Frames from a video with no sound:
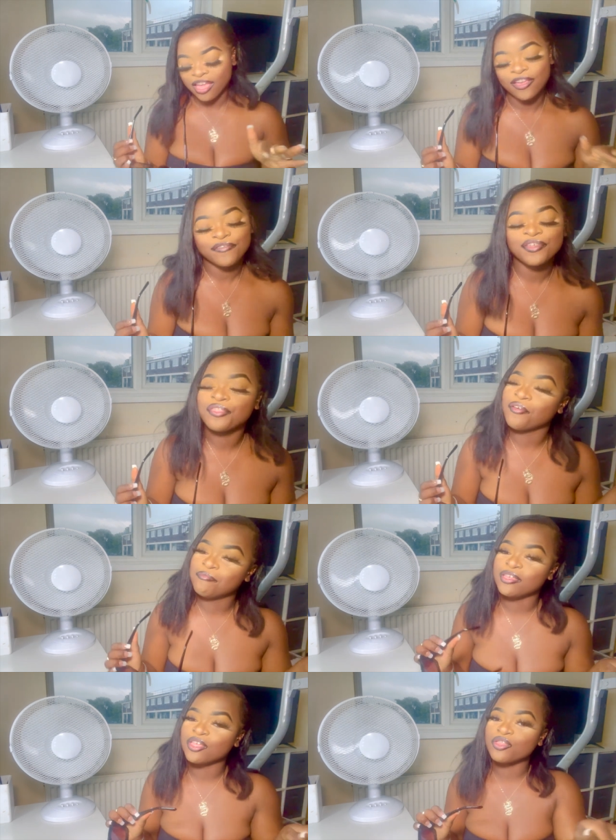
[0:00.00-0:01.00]
If you know
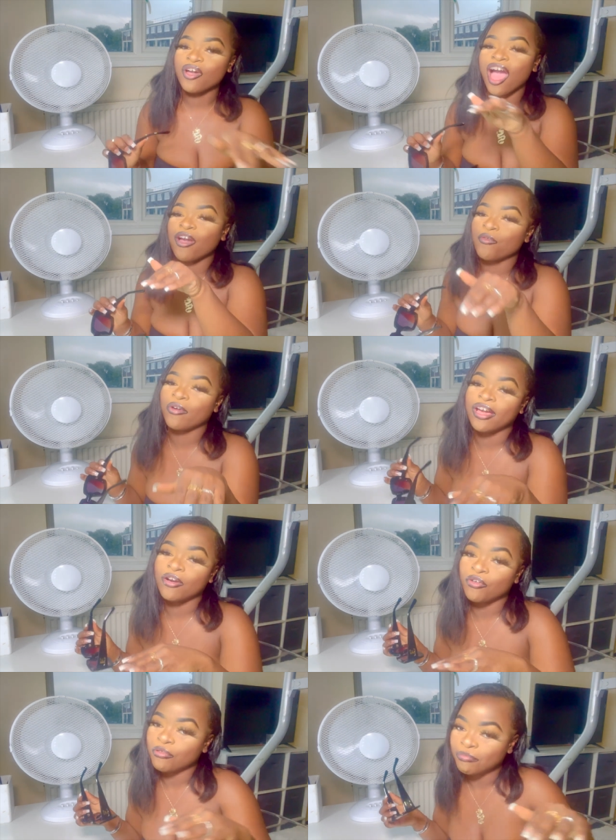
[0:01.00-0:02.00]
me, you know I wear
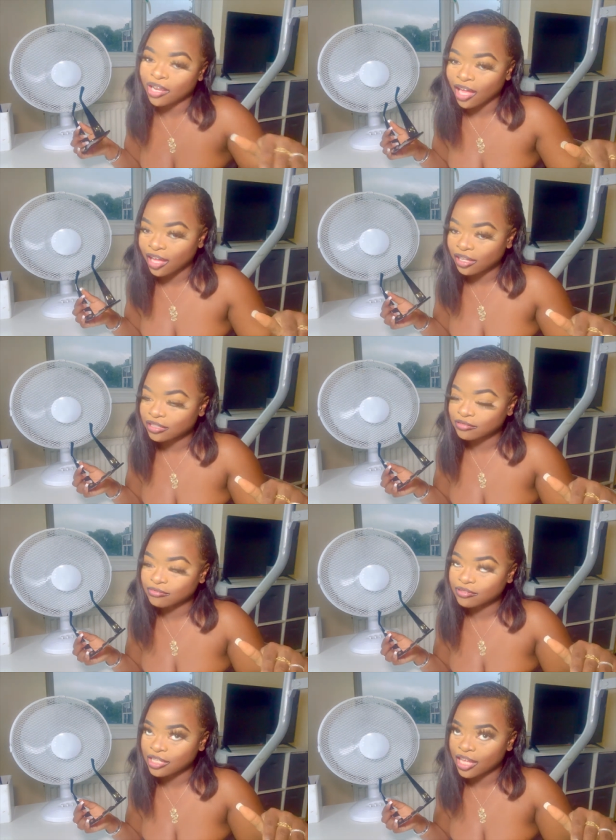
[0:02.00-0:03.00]
all black
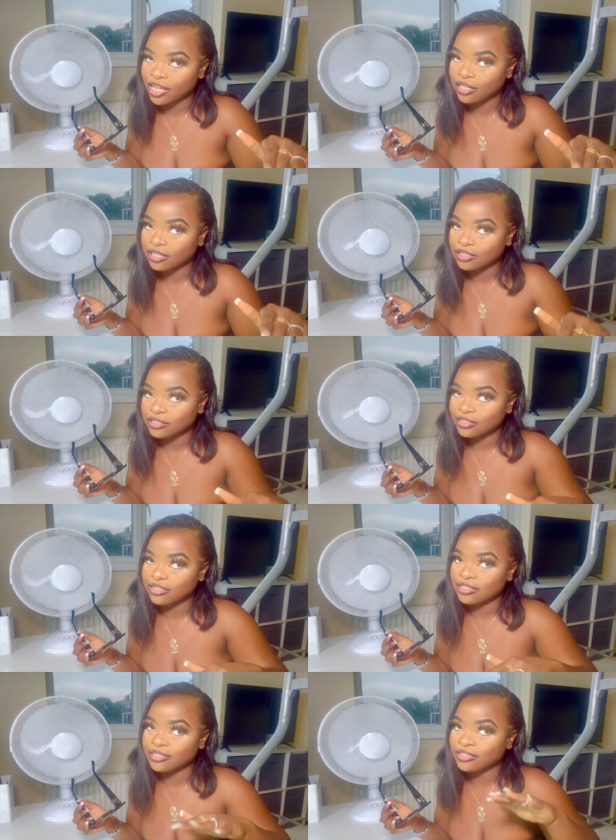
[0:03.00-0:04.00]
like
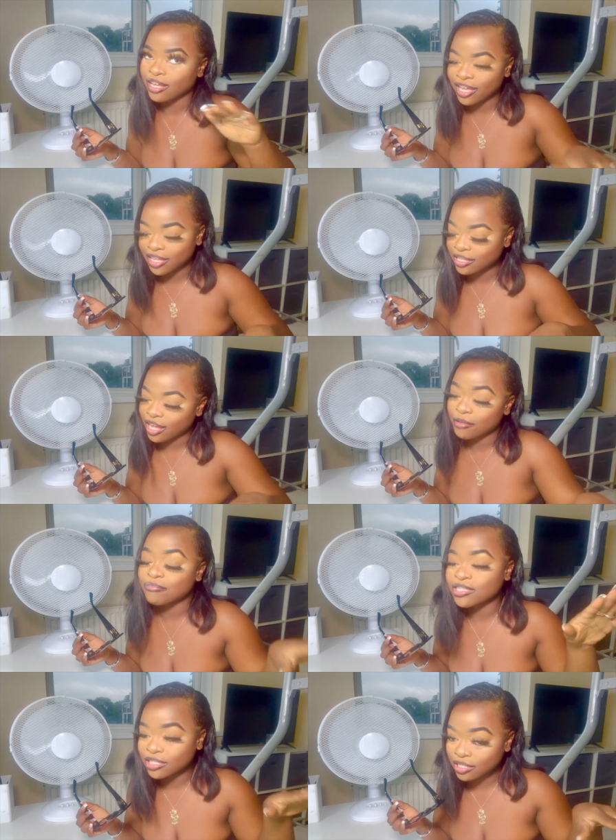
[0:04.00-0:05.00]

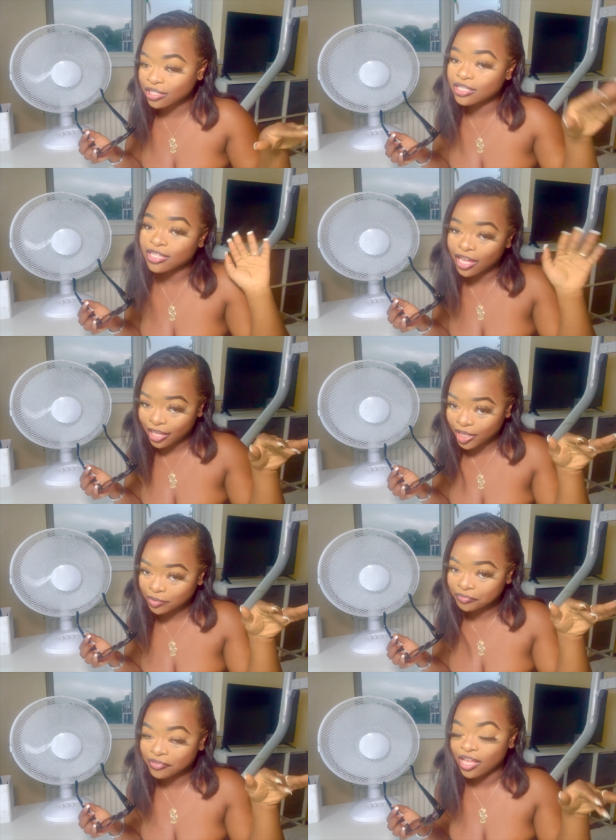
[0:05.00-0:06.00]
99% of the
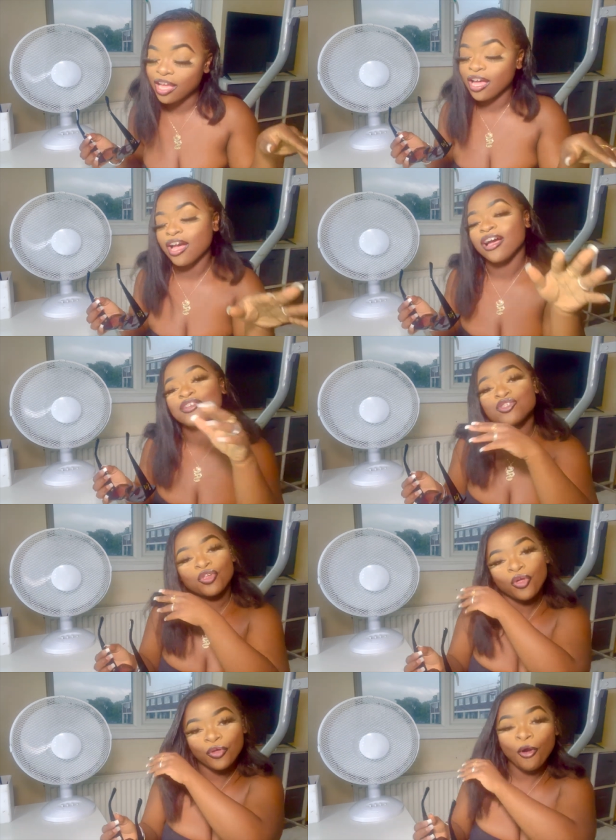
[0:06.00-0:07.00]
time.
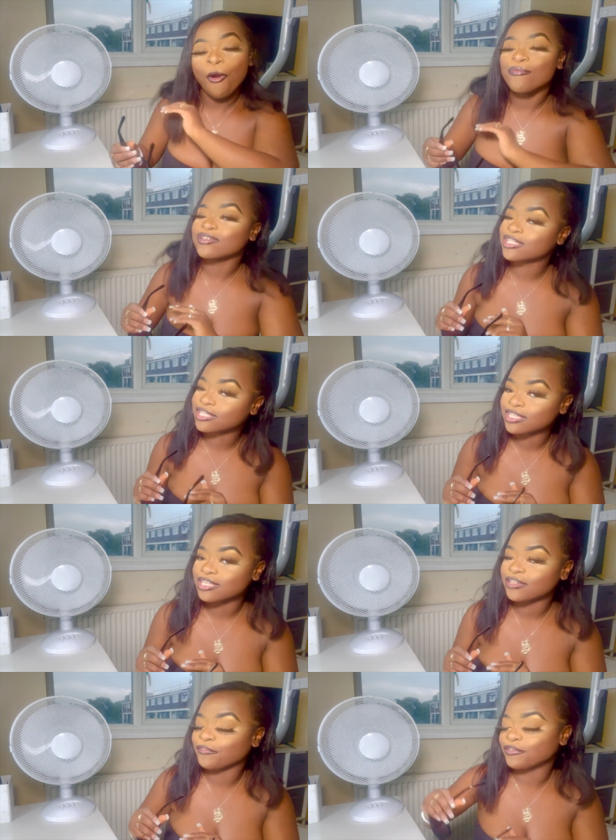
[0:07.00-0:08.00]
So
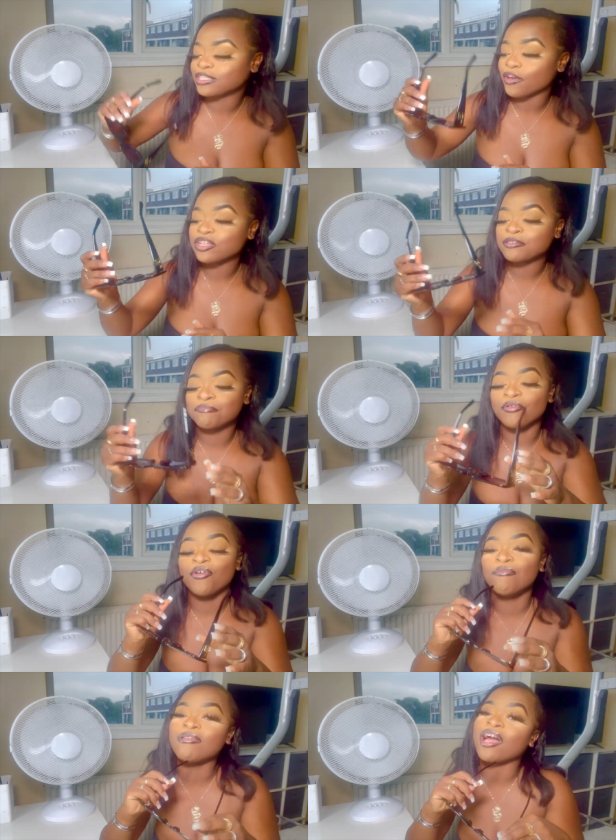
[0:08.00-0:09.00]
obviously for De'arra to put
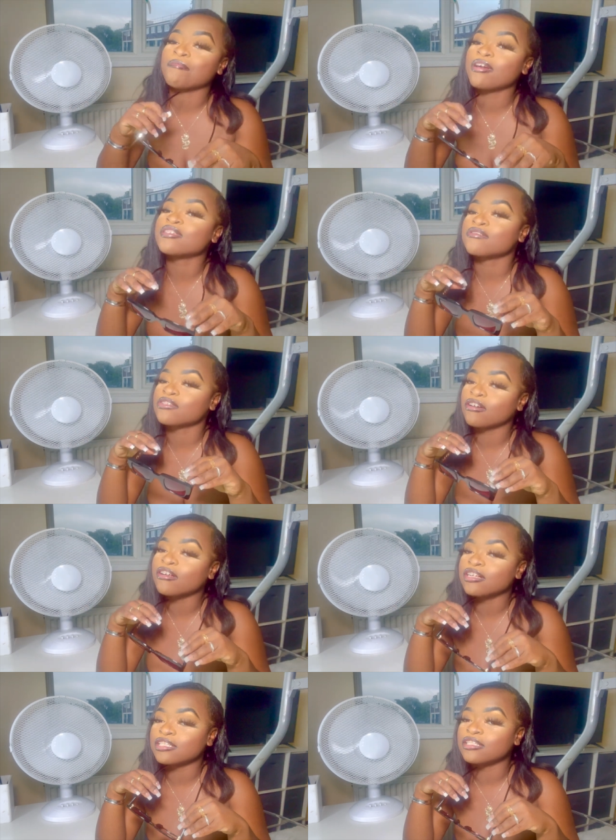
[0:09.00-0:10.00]
all black pairs of
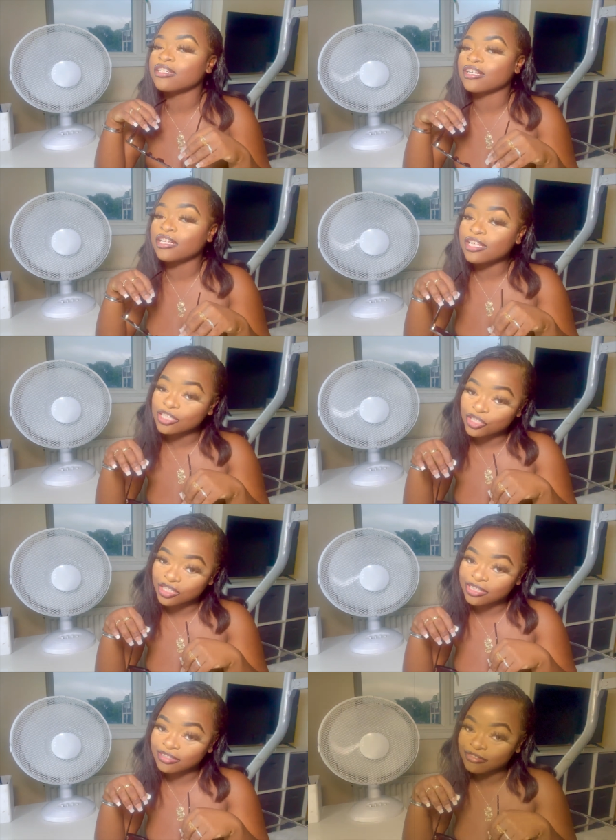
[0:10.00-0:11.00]
sunglasses in her
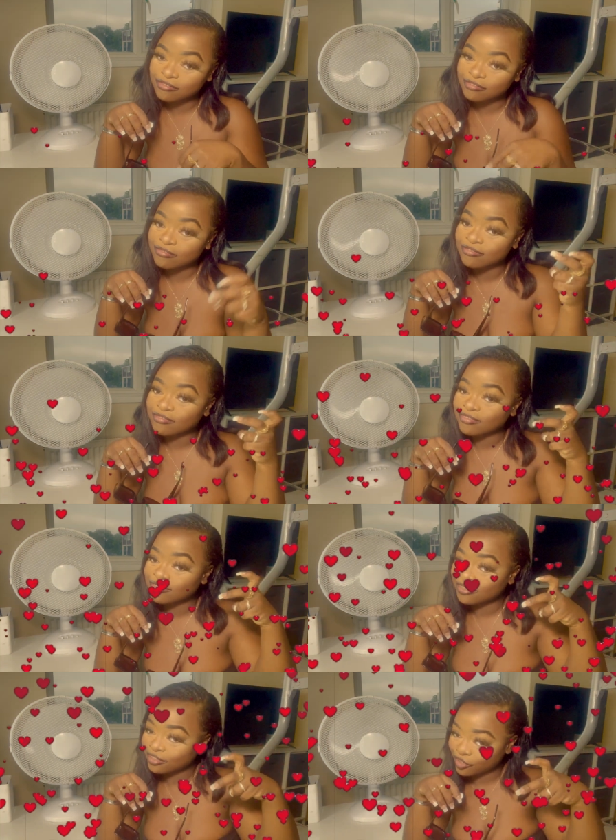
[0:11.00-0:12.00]
collection,
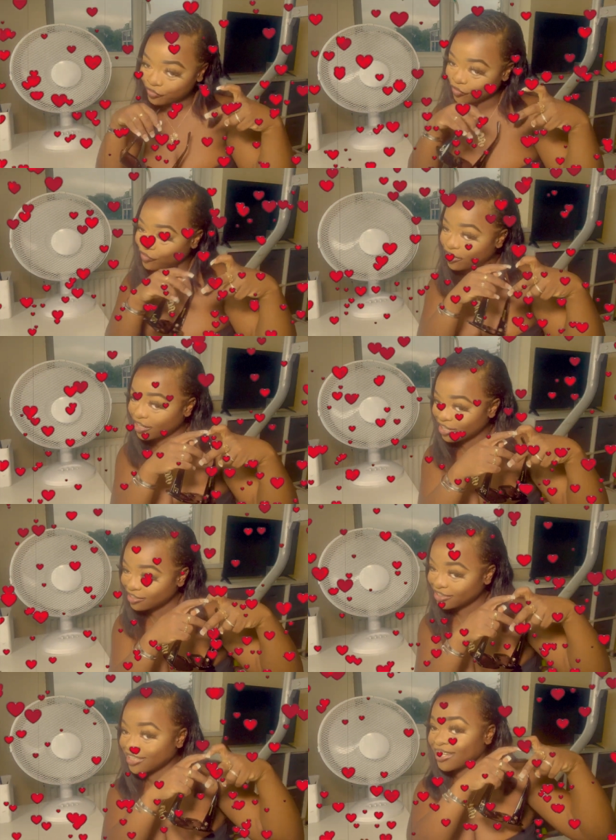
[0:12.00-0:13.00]
love you for
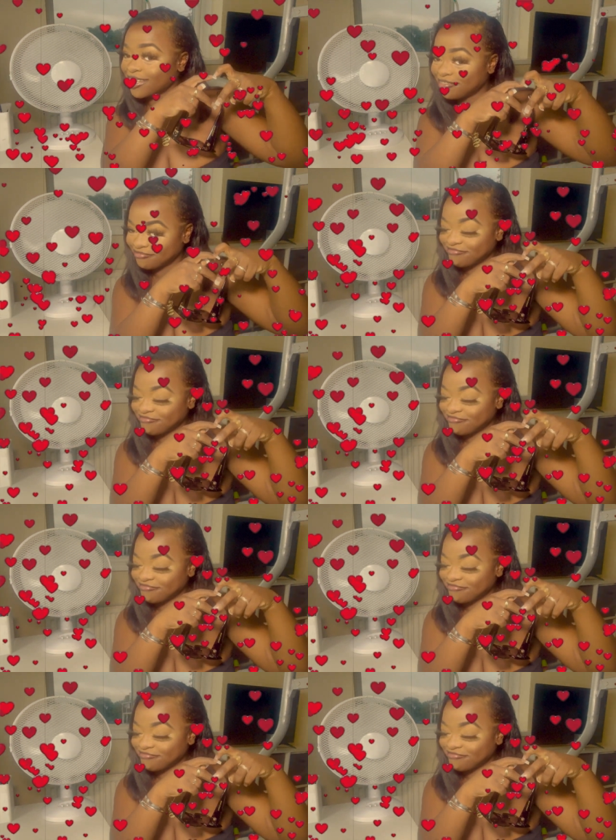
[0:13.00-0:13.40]
that again.